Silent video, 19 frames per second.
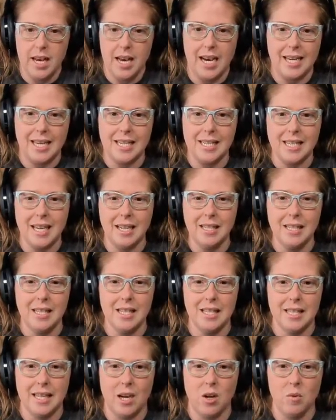I can test
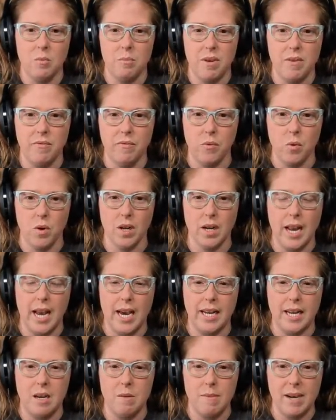this out before
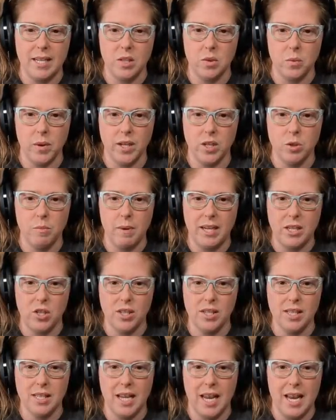adding my switch by
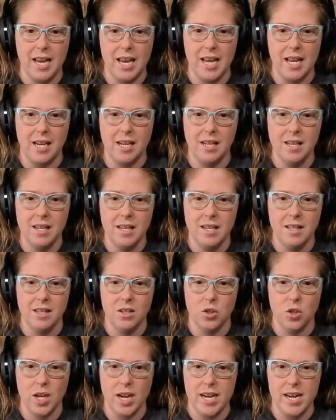just taking the
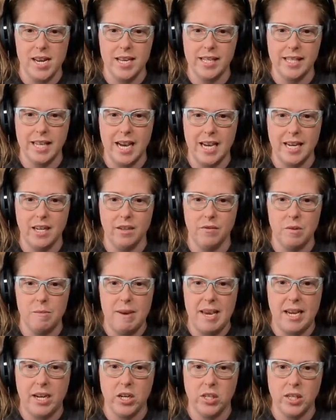shiny side of the
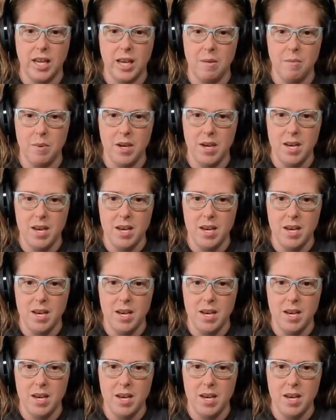maker tape